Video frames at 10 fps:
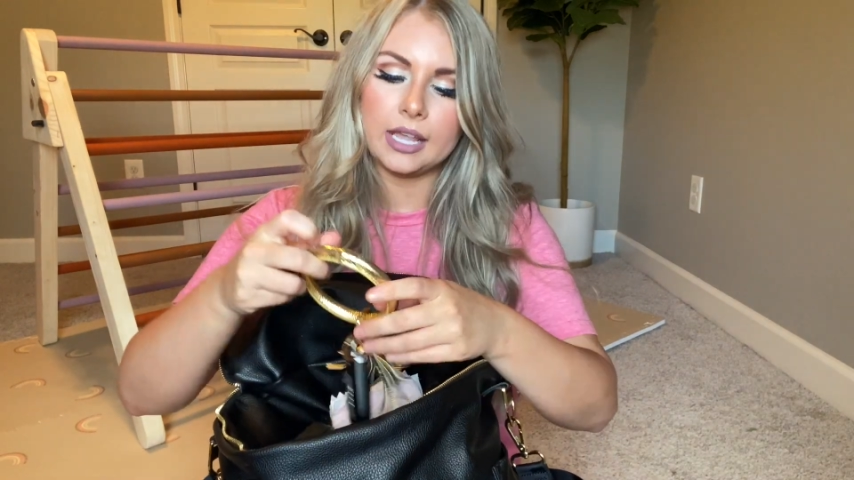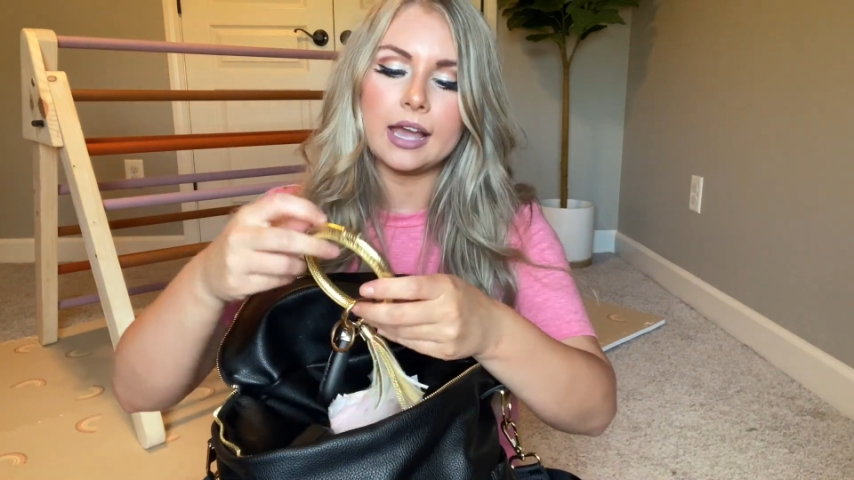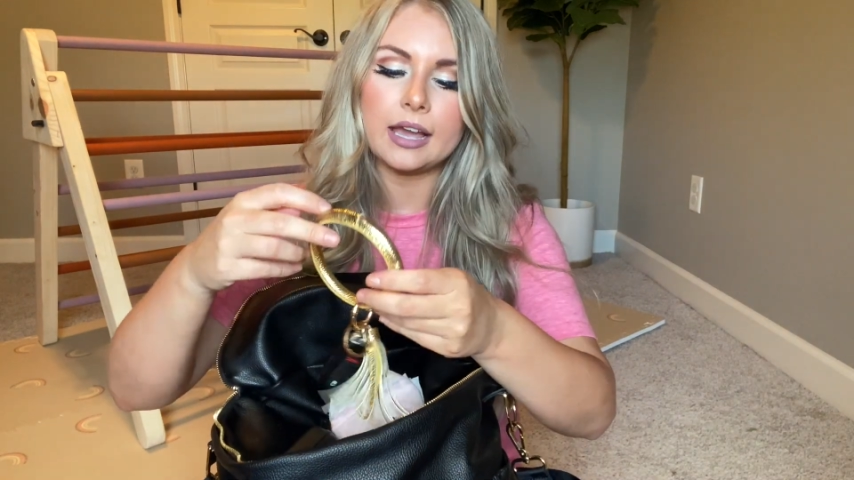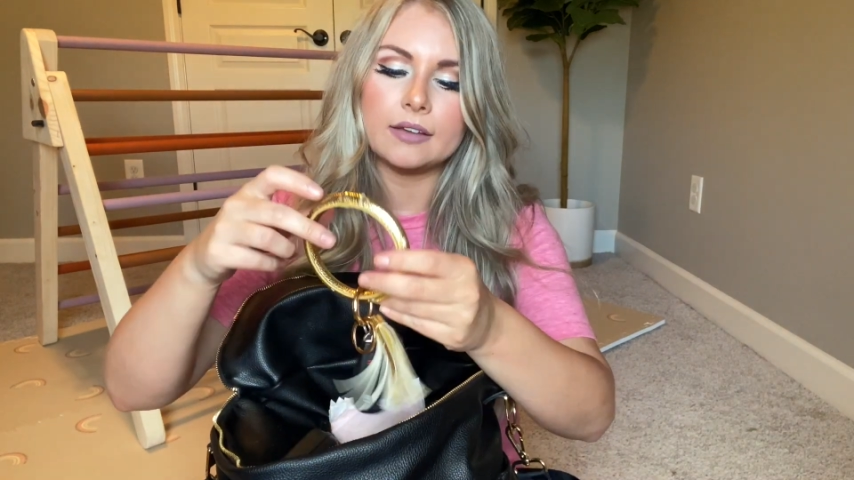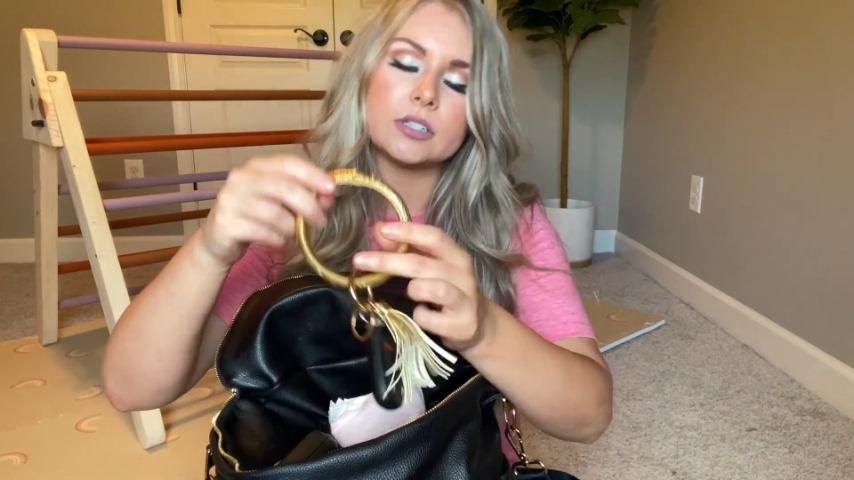
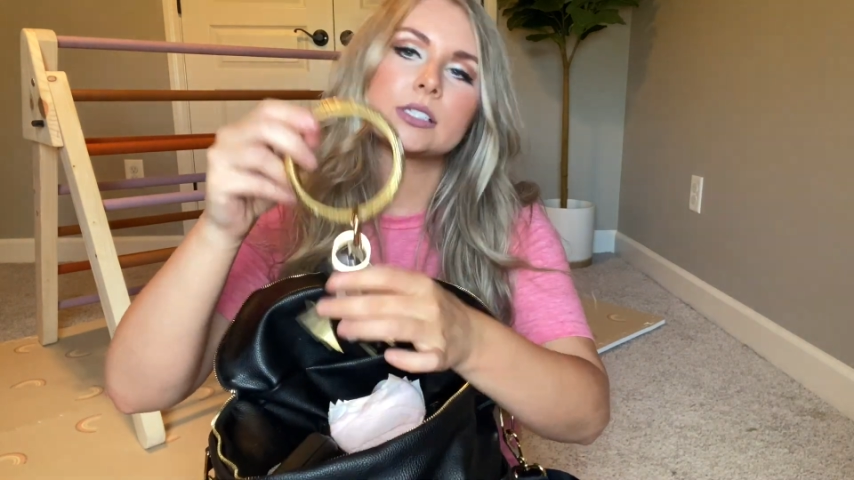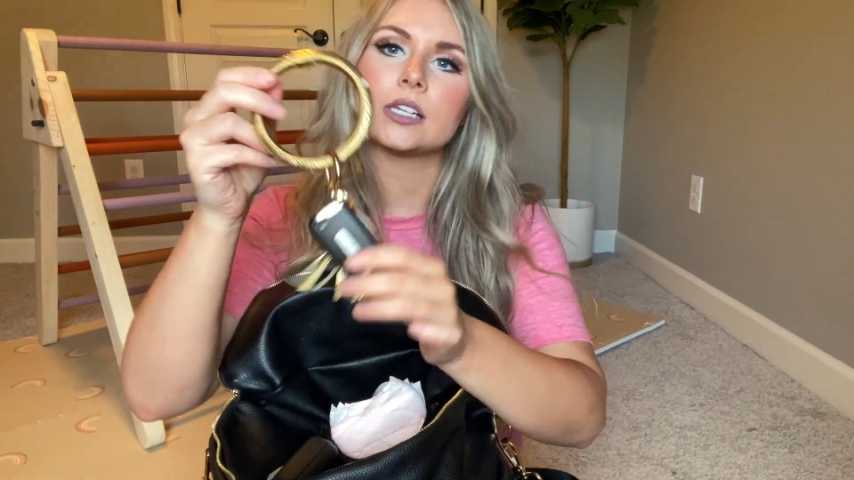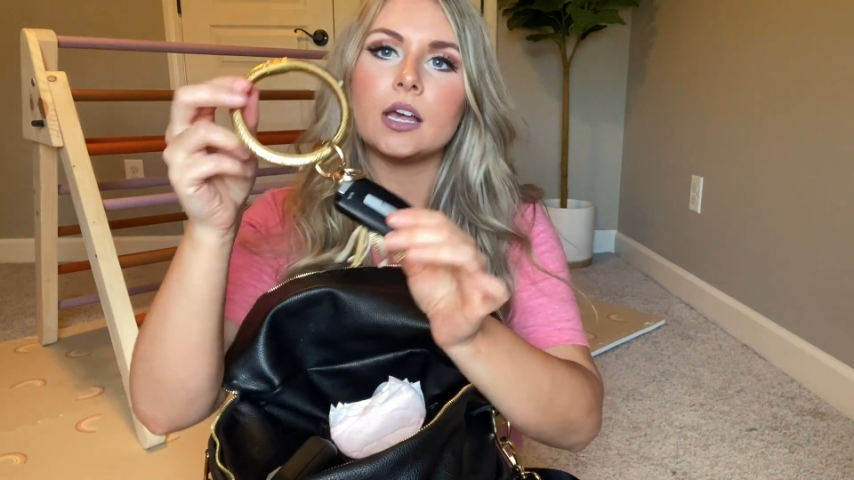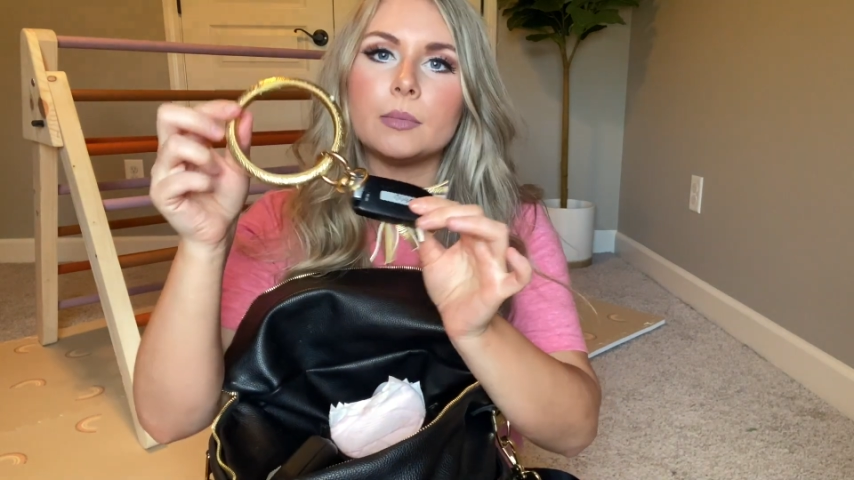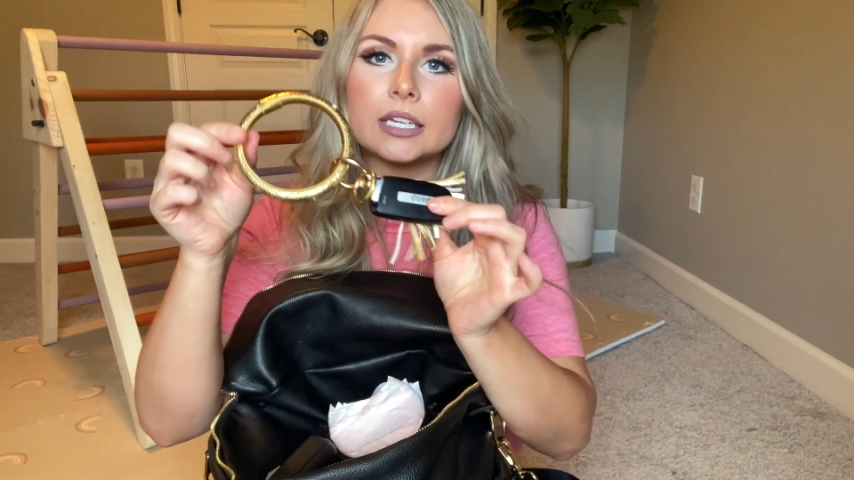have
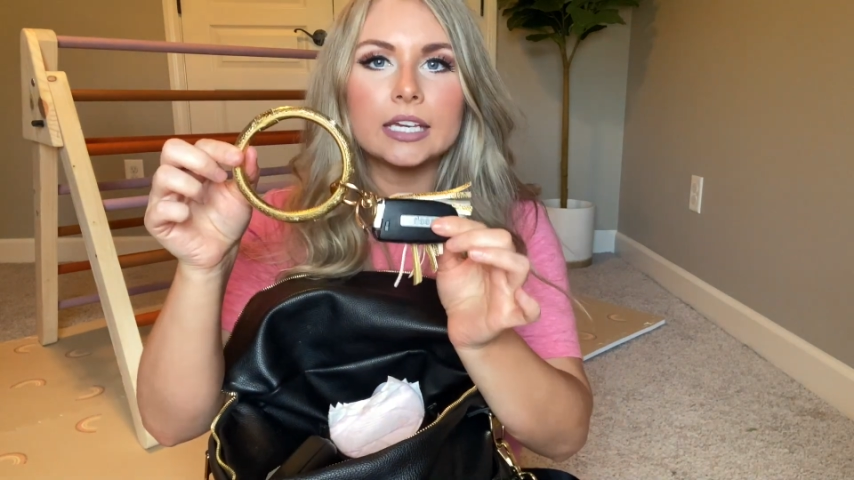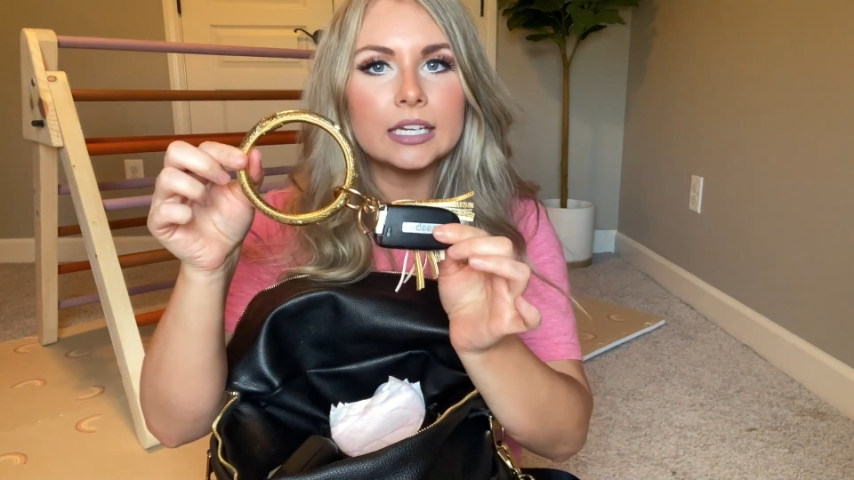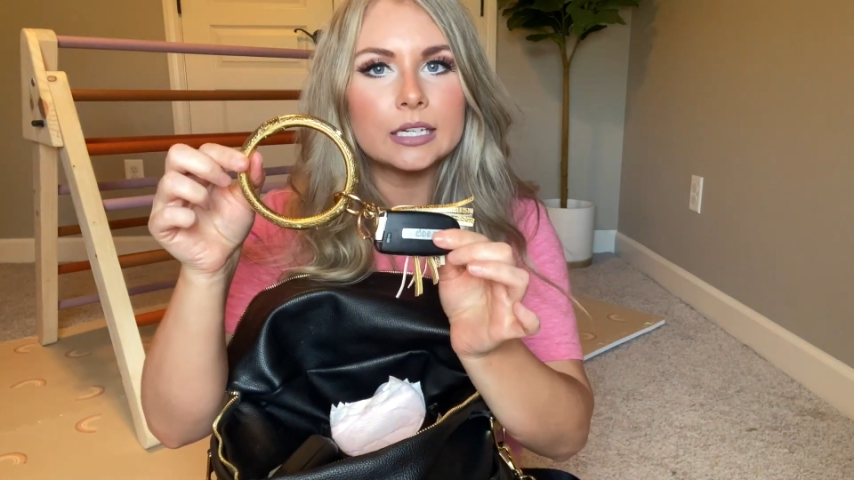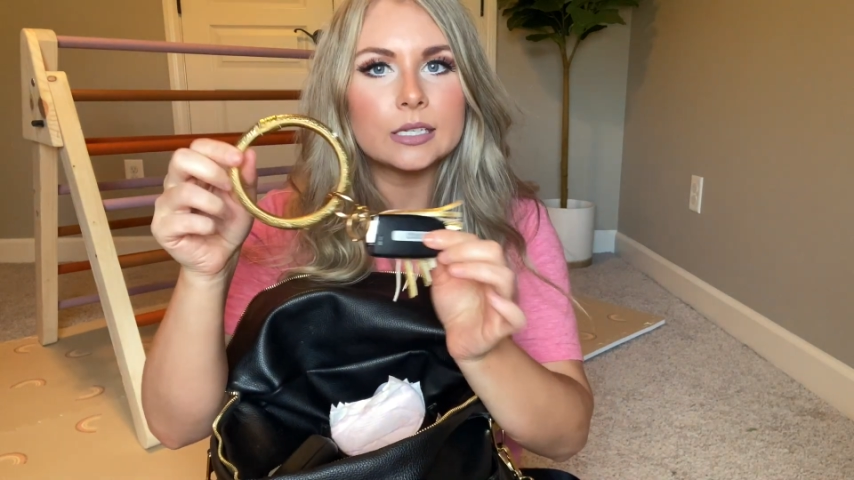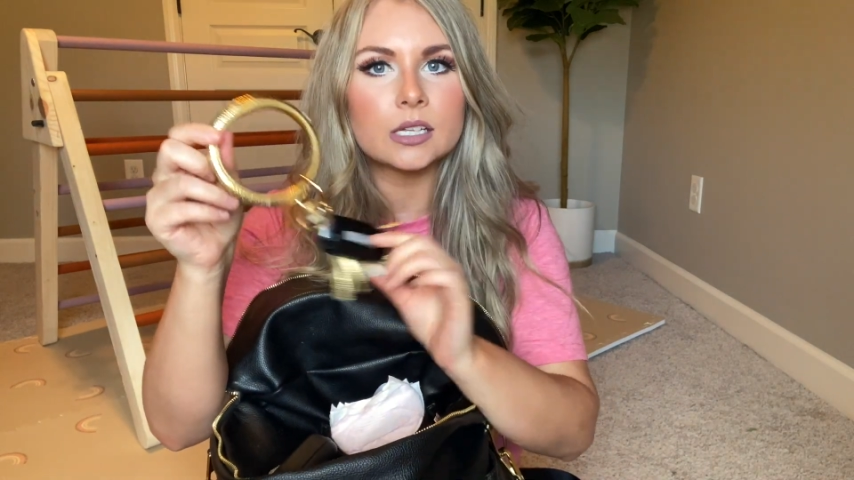some
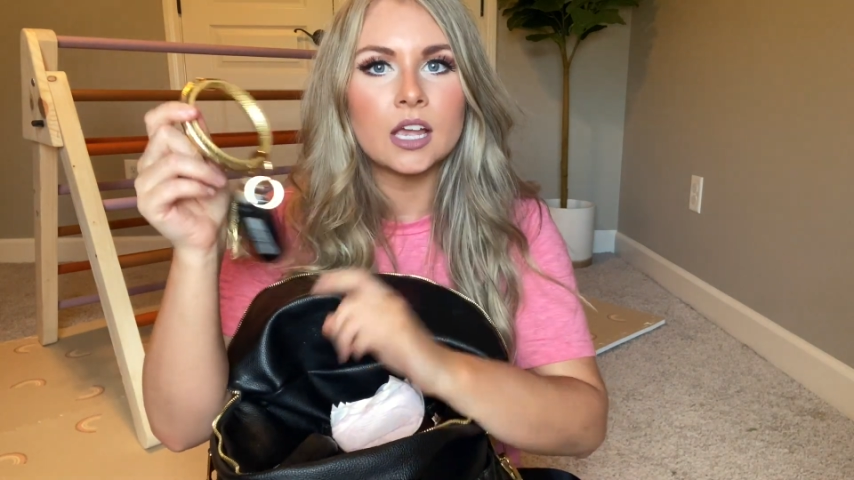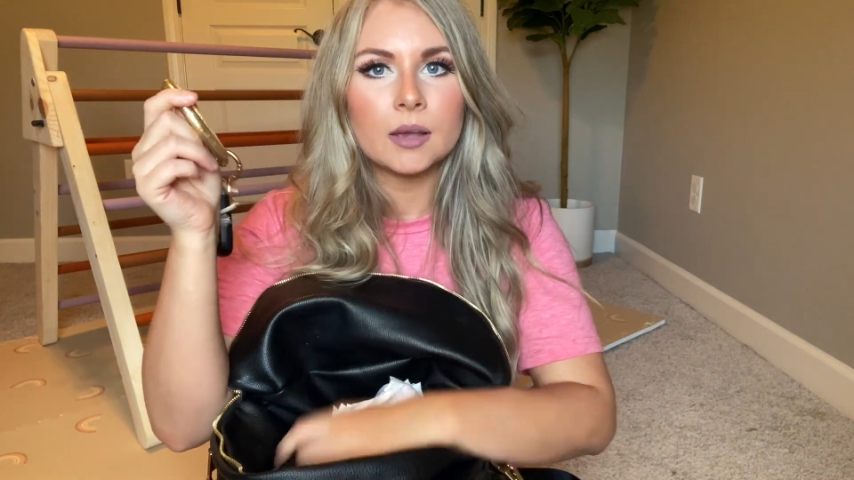keys.